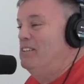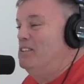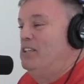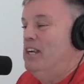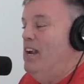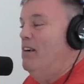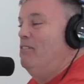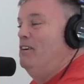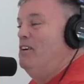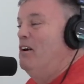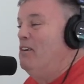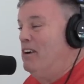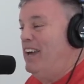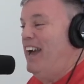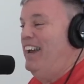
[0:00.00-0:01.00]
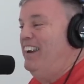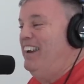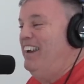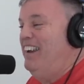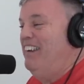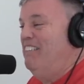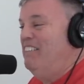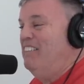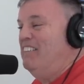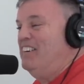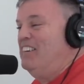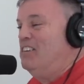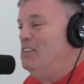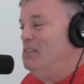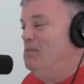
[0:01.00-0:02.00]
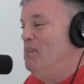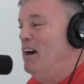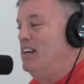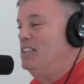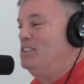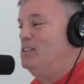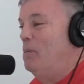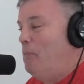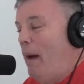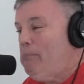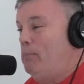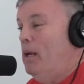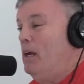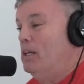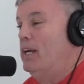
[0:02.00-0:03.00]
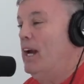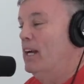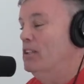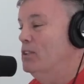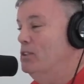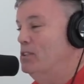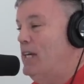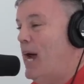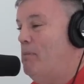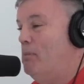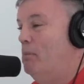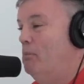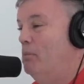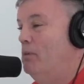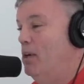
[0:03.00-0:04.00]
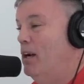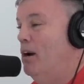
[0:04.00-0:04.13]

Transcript: Because you never know, Ken, when one of those buggers show up, you got to zap them,